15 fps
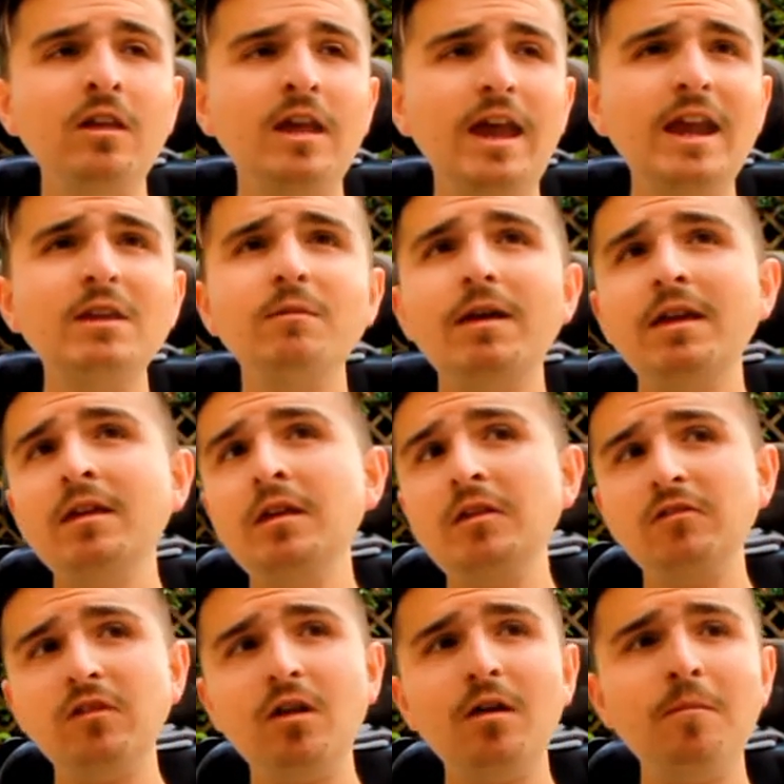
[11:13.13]
Anyway,
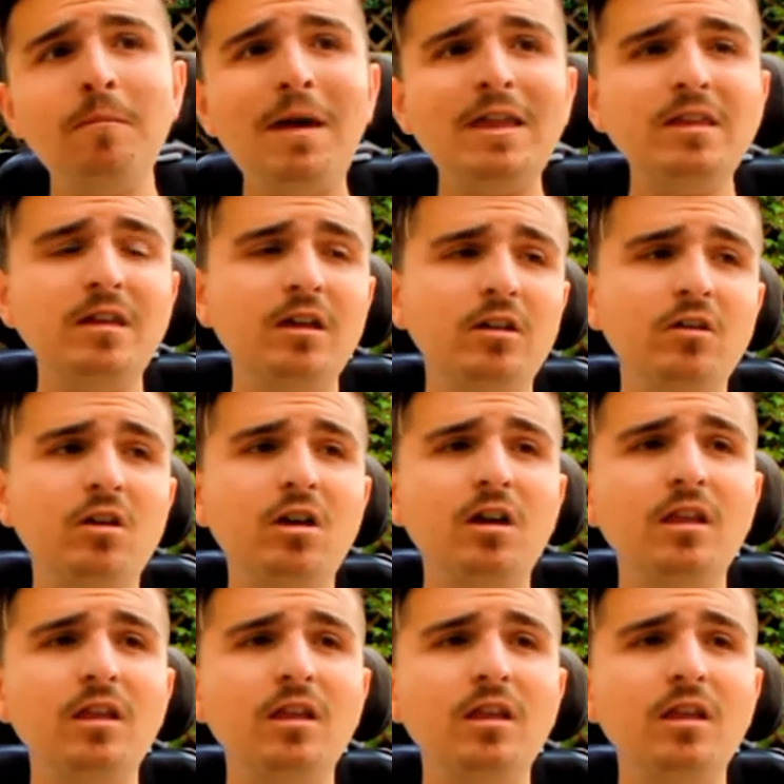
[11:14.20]
so a man, a car